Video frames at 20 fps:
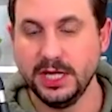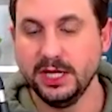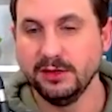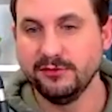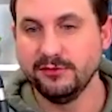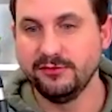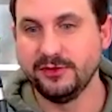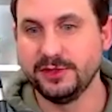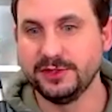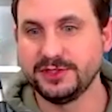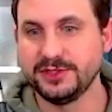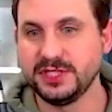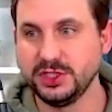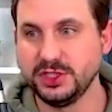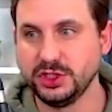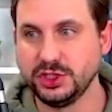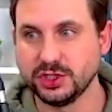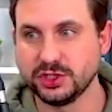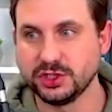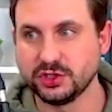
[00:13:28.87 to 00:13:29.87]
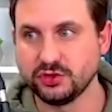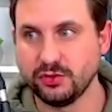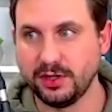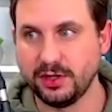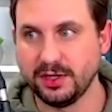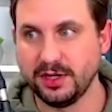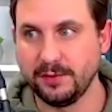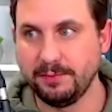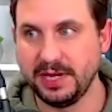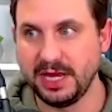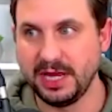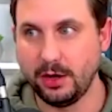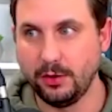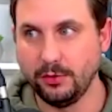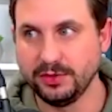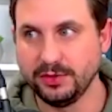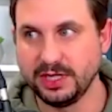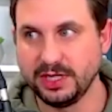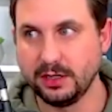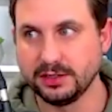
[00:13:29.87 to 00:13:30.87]
versus just trying to be
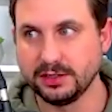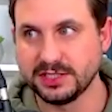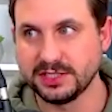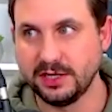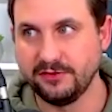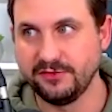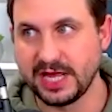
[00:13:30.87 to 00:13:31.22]
holding ourselves